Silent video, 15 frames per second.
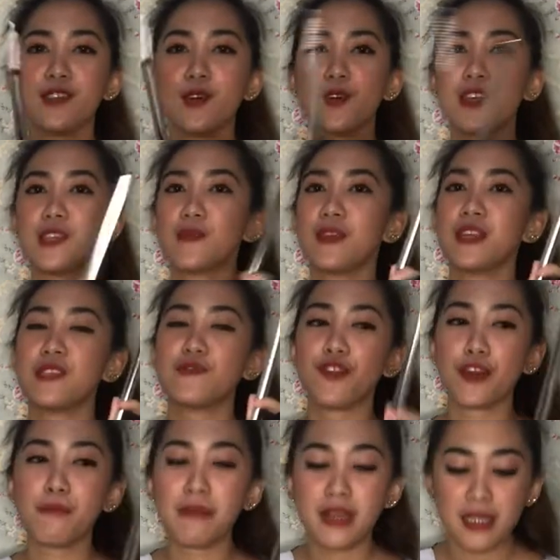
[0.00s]
So this one is
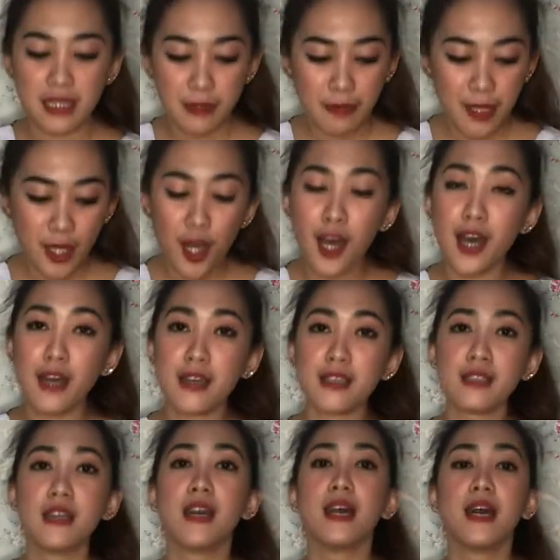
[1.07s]
for milk tea
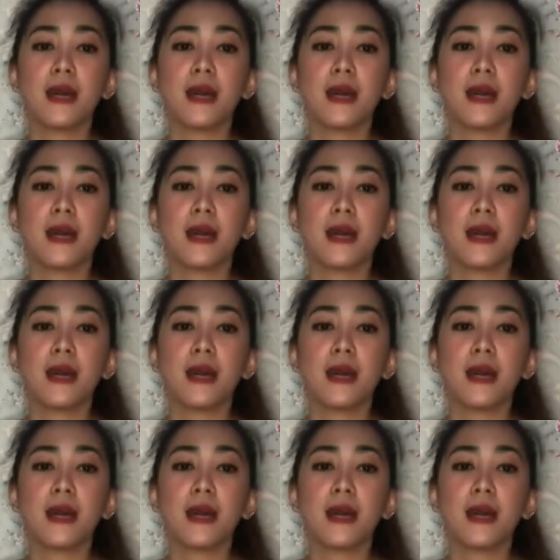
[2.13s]
because